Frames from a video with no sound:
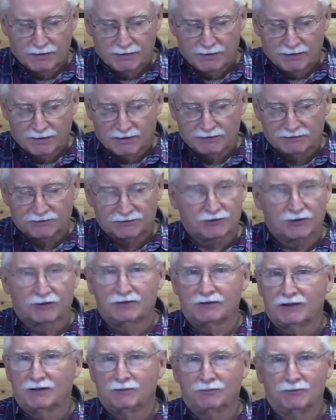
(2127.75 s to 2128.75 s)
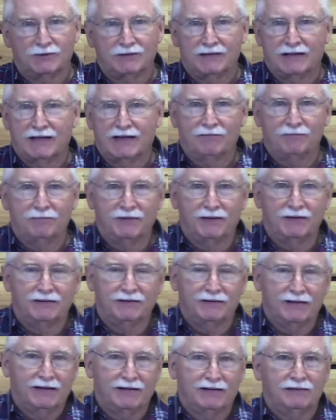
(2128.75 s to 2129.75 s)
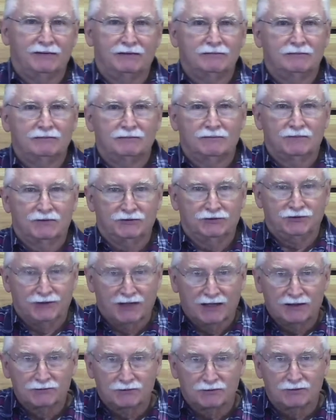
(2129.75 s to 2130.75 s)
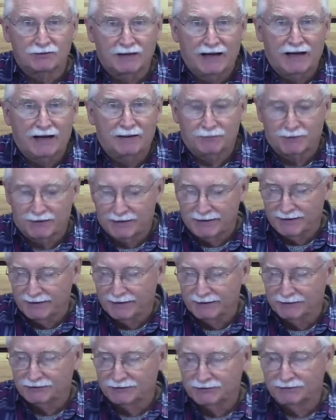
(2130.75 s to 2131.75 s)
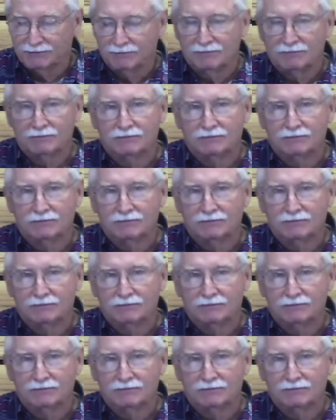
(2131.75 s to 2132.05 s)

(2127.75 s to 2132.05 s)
It certainly wouldn't have been a general application,